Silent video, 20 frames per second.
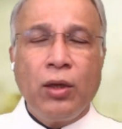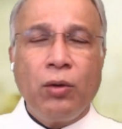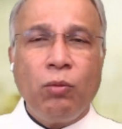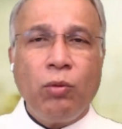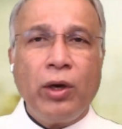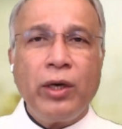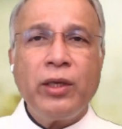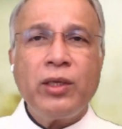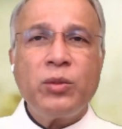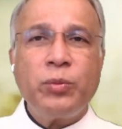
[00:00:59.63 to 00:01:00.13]

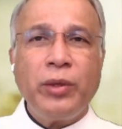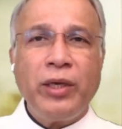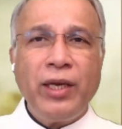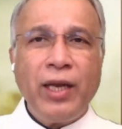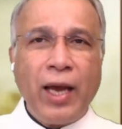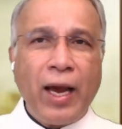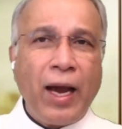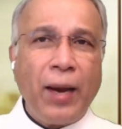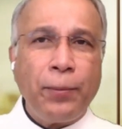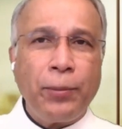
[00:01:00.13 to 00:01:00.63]
what has been
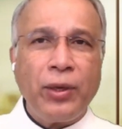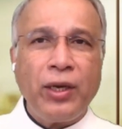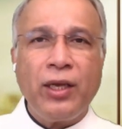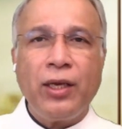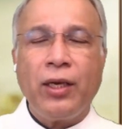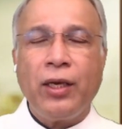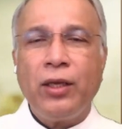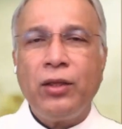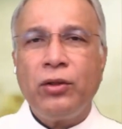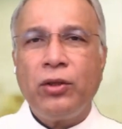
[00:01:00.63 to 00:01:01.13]

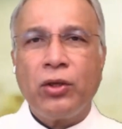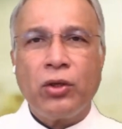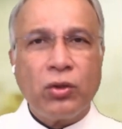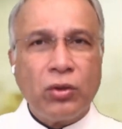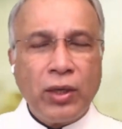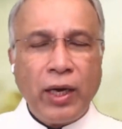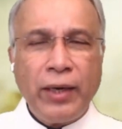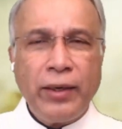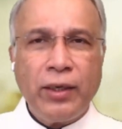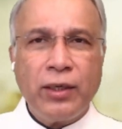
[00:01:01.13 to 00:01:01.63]
happening in the
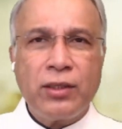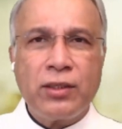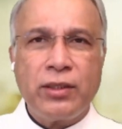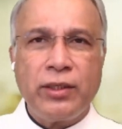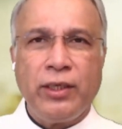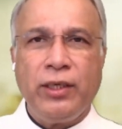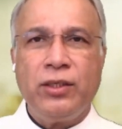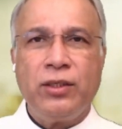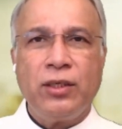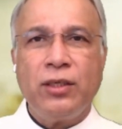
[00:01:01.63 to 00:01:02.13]
United
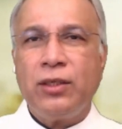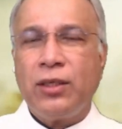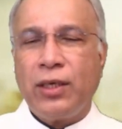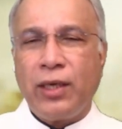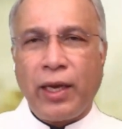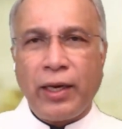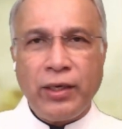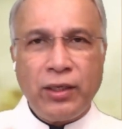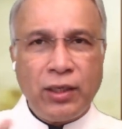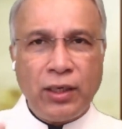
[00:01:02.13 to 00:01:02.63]
States in the
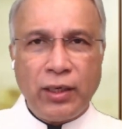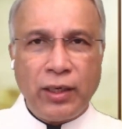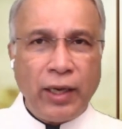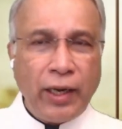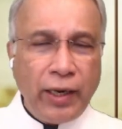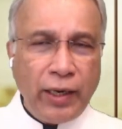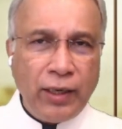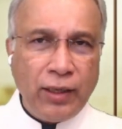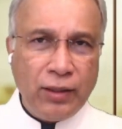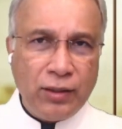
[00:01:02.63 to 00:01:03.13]

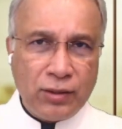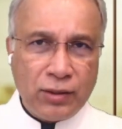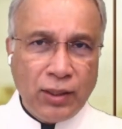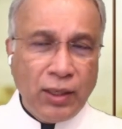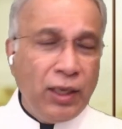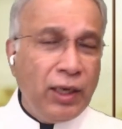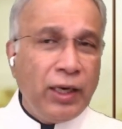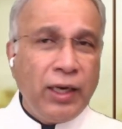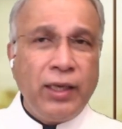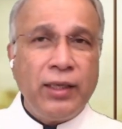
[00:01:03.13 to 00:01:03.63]
1980s.
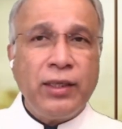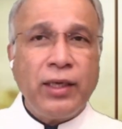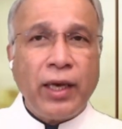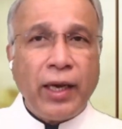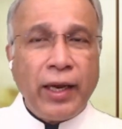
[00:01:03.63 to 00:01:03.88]
In the